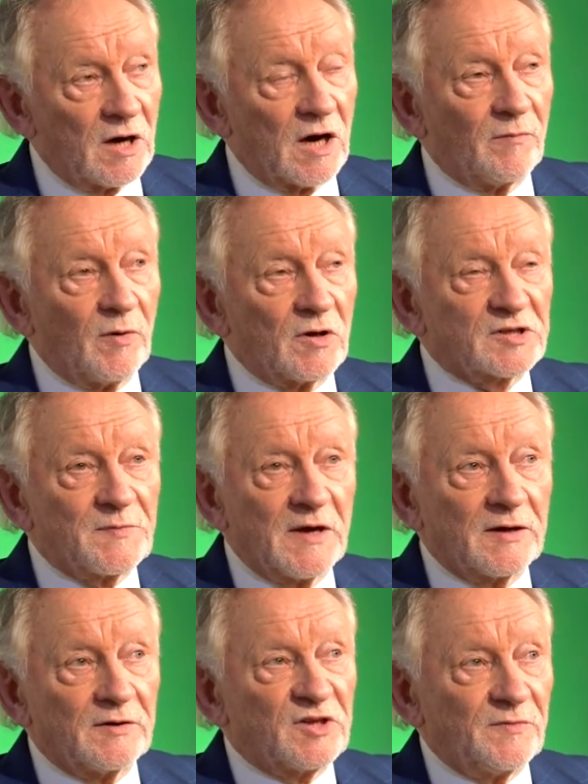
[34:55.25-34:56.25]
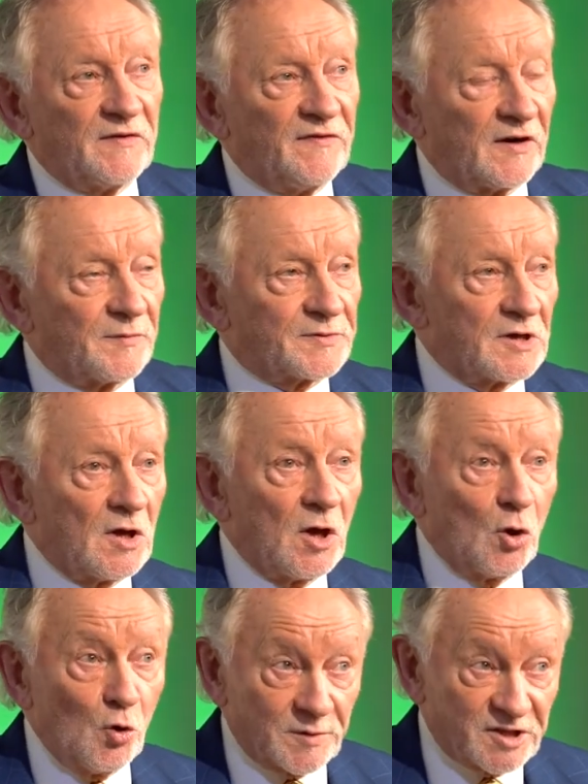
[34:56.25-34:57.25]
our boss man, Jimmy Phillips,
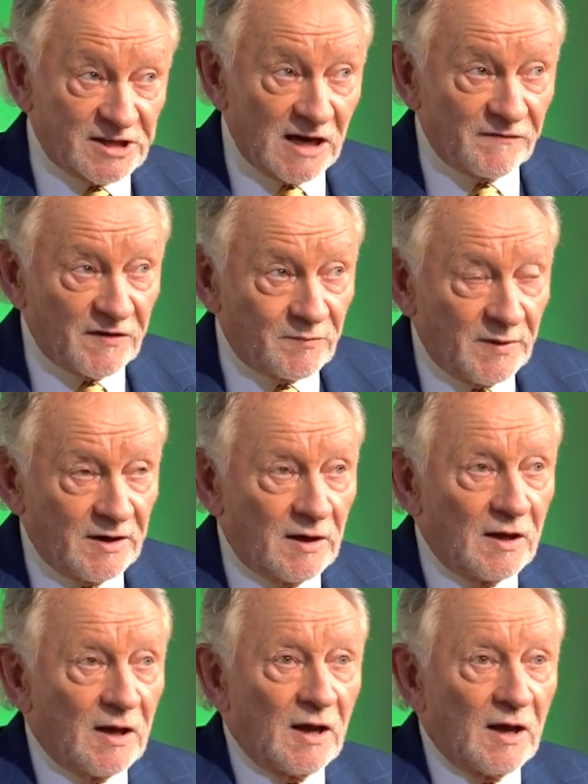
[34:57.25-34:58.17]
who himself had been